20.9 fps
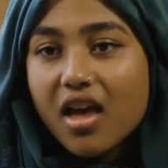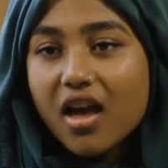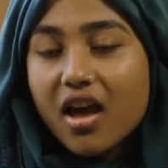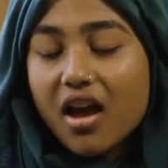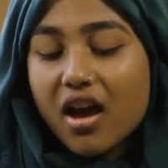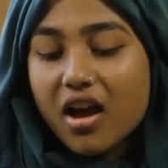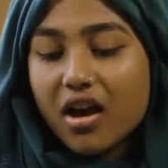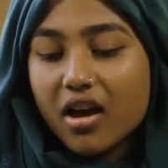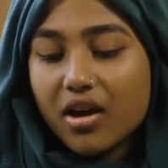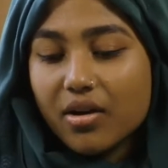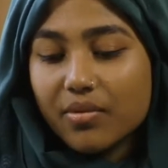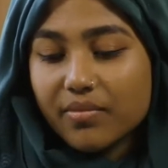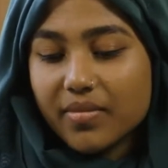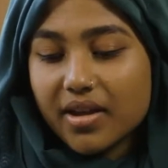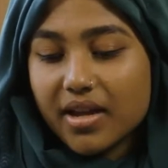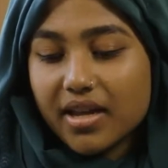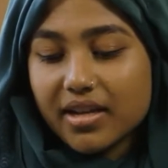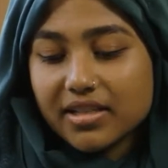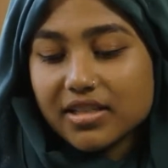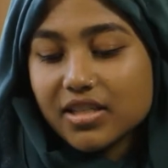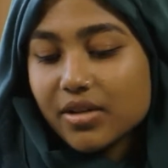
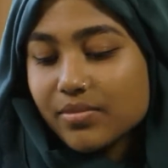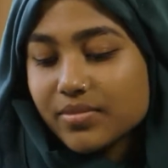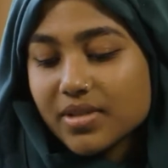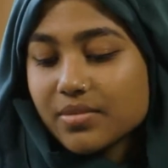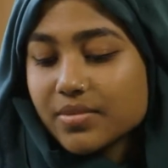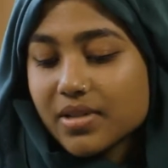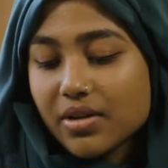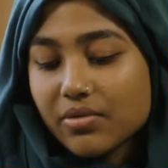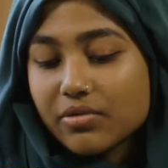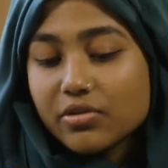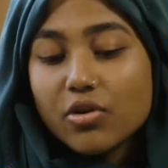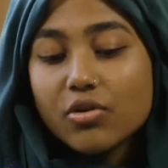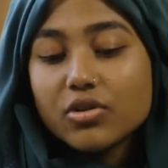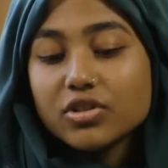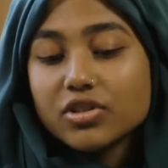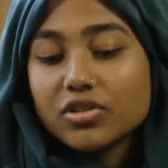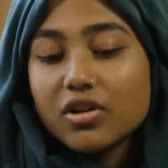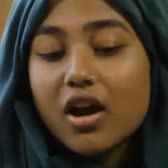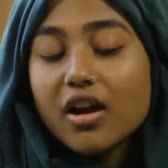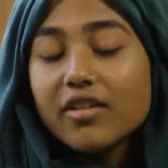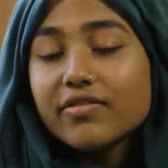And sometimes I would go
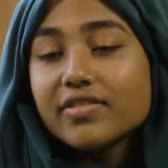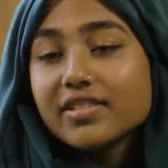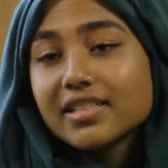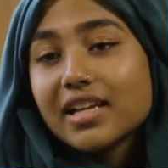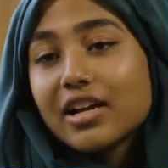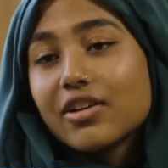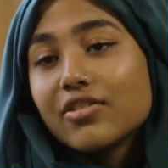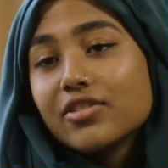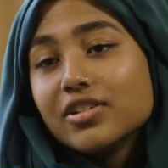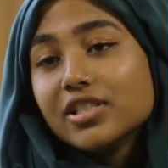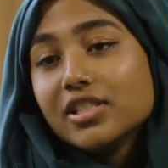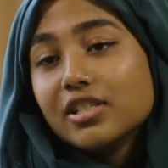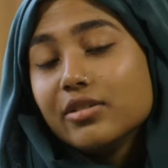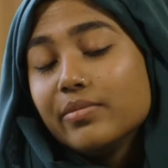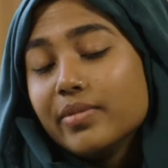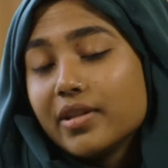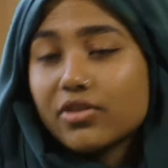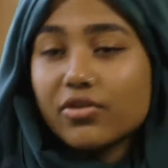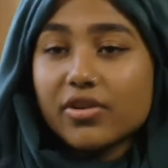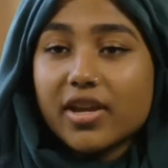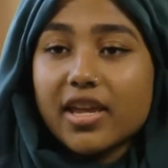into office hours, they'd be
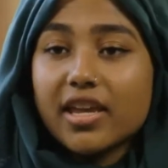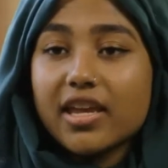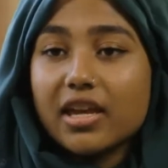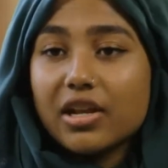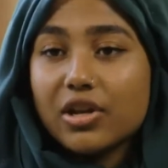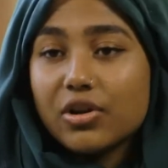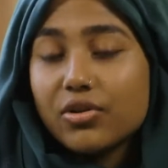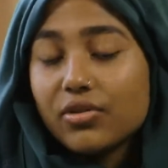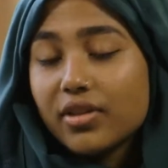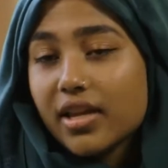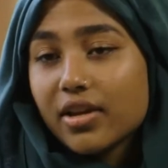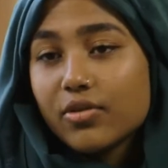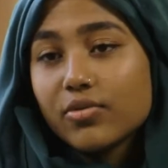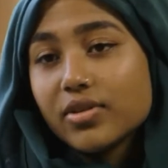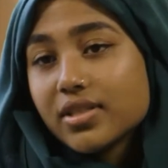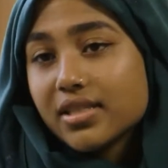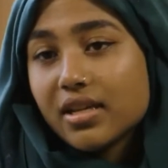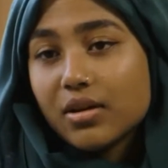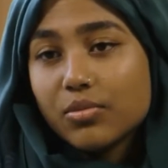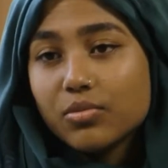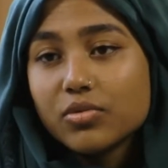like, okay, kiddo, like,
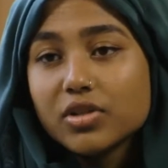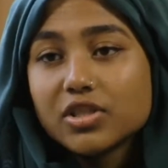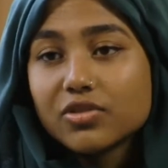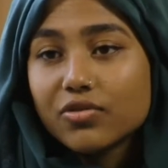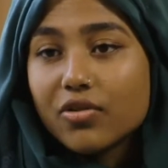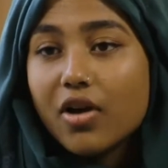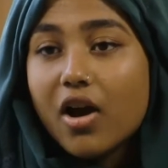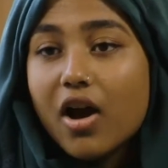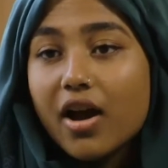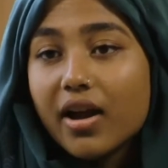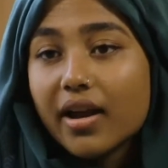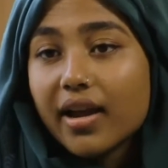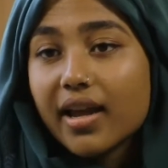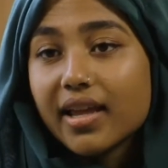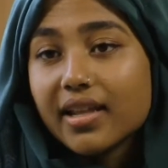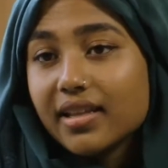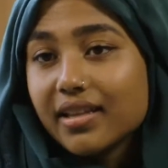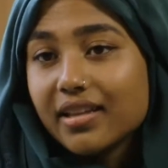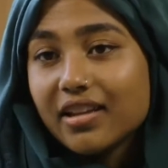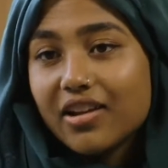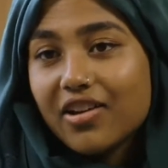what's up, what's wrong?
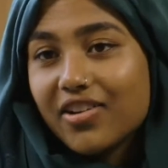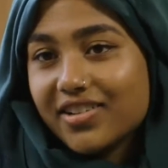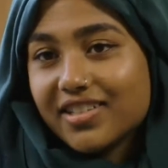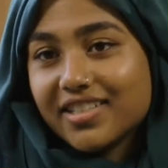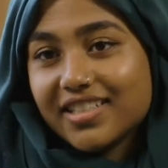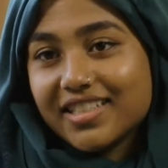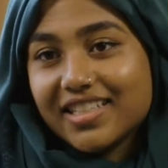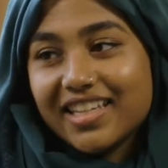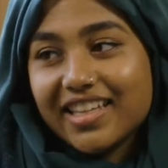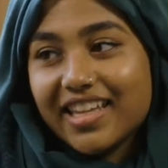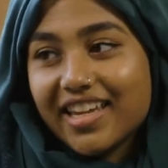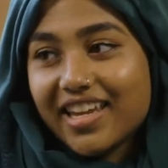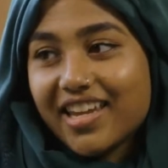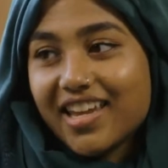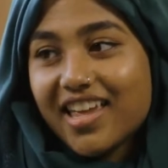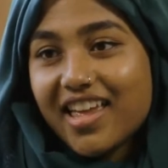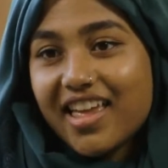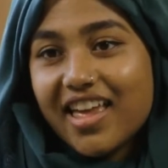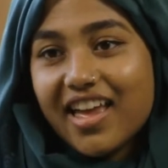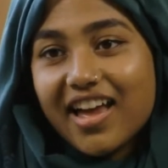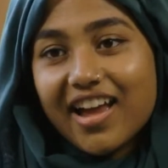And honestly, like,
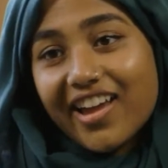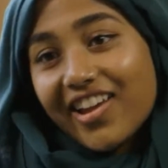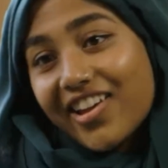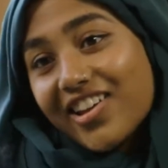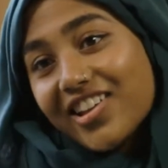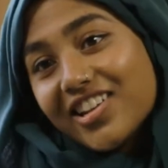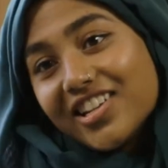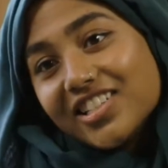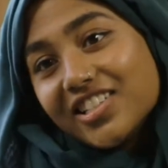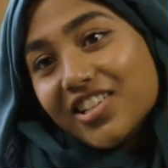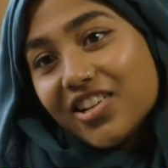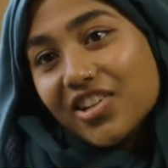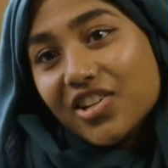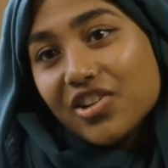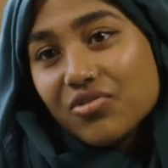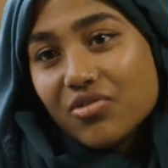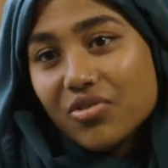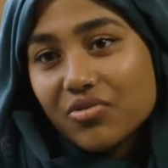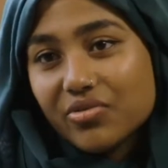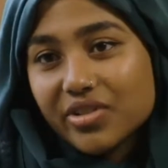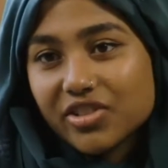I couldn't tell you
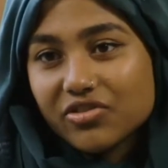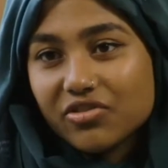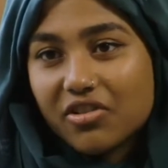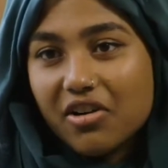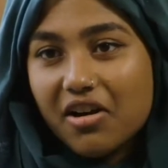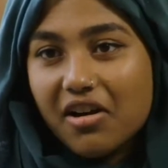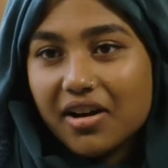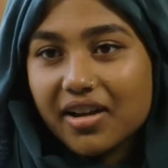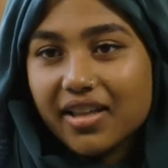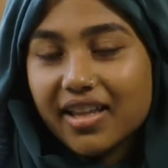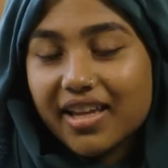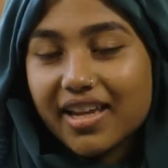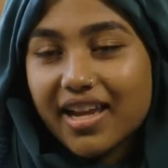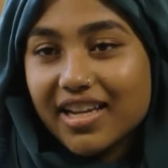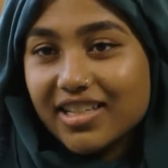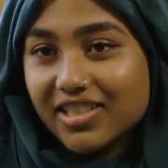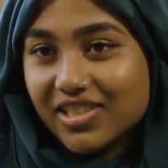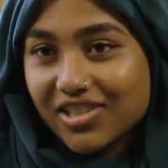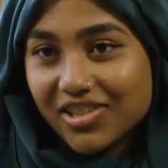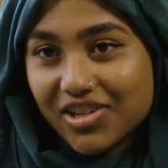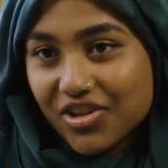what was wrong. Like, I
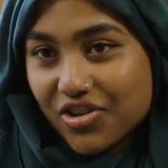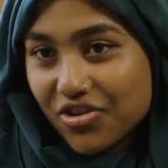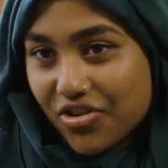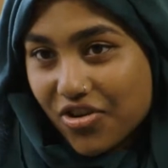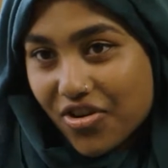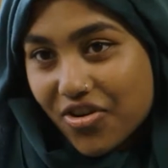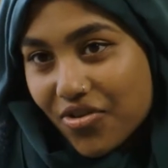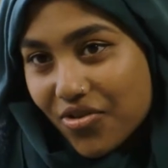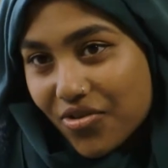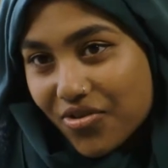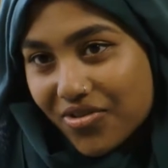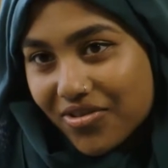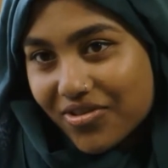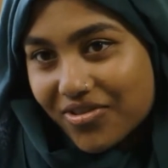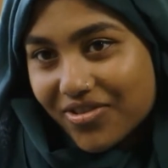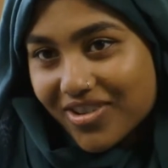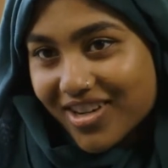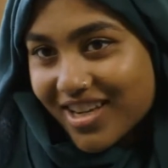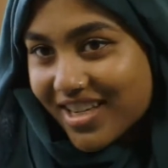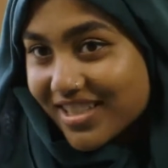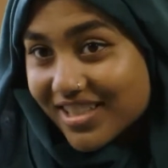didn't know
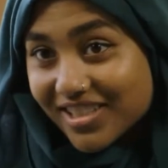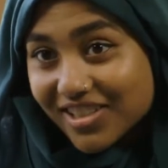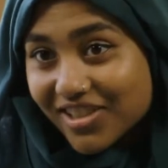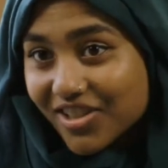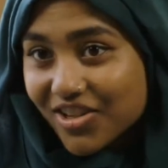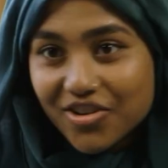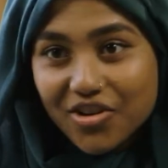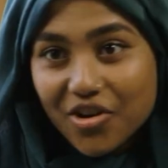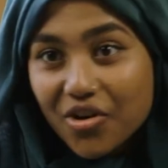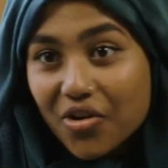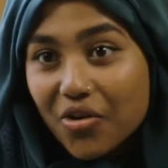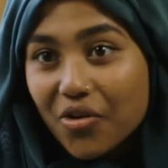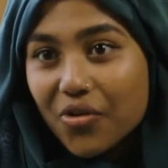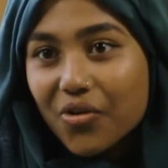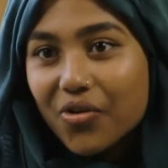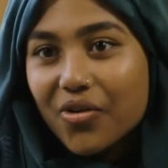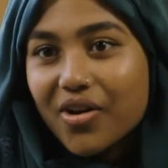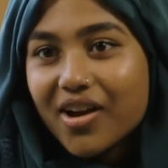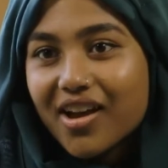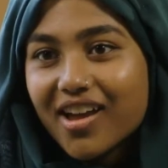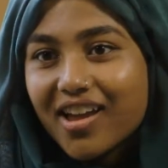what I didn't
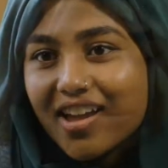know.